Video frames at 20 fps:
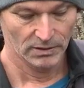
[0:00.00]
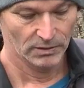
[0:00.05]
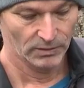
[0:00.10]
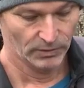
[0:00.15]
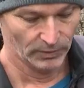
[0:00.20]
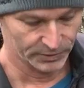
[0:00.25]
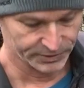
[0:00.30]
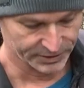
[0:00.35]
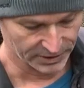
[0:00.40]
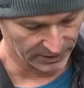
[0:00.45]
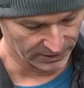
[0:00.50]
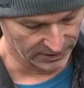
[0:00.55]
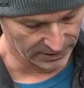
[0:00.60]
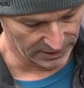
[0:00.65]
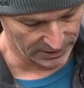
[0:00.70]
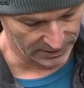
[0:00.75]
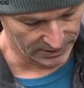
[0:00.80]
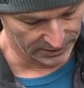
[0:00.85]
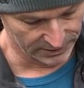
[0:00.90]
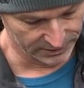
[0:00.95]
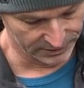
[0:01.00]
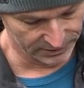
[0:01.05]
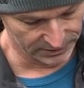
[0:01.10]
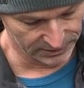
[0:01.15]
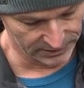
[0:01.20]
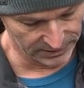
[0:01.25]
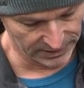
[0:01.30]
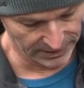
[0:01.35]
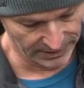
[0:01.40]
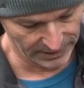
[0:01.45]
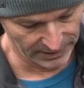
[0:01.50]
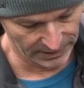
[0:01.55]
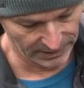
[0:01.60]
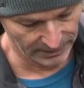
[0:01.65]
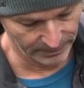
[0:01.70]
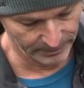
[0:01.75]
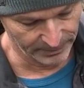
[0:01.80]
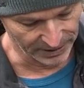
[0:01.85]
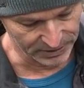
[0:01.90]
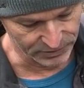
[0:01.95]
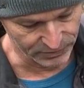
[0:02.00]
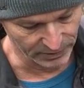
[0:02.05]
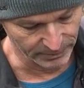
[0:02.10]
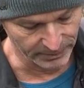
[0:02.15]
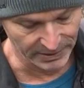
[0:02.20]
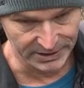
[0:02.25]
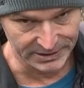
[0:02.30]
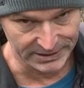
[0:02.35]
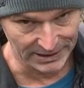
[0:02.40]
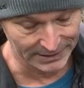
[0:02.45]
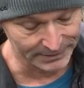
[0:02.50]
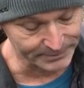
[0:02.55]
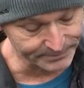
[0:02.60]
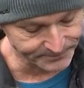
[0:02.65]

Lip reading: We also get a little battery meter.